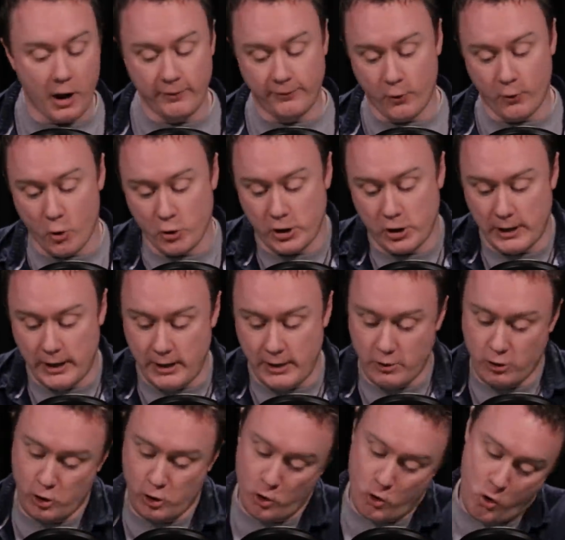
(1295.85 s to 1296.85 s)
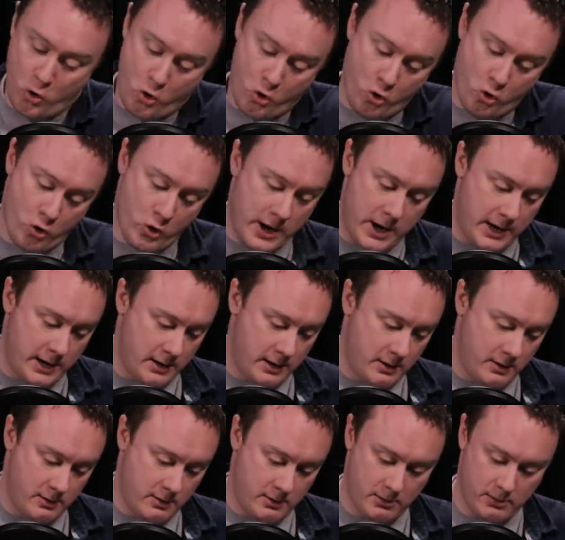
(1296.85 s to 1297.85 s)
Unfortunately,
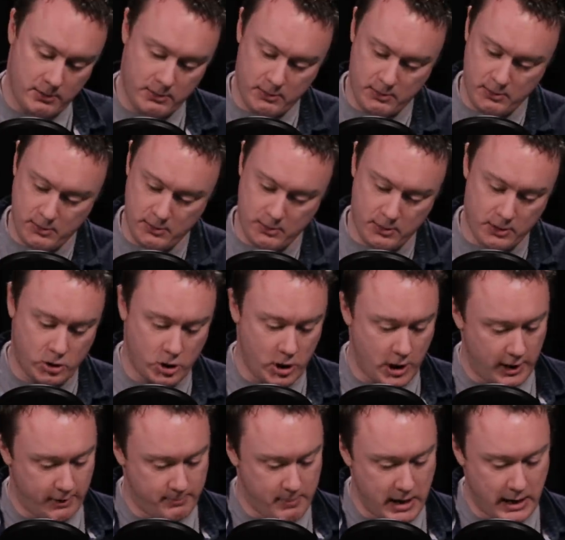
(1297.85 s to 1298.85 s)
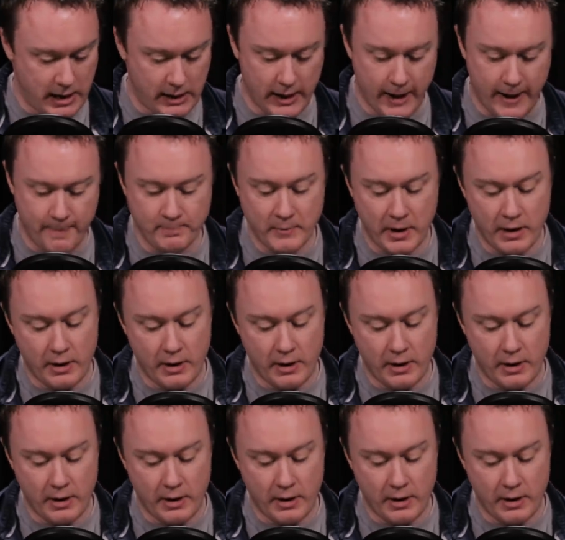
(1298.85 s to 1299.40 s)
during the journey of making that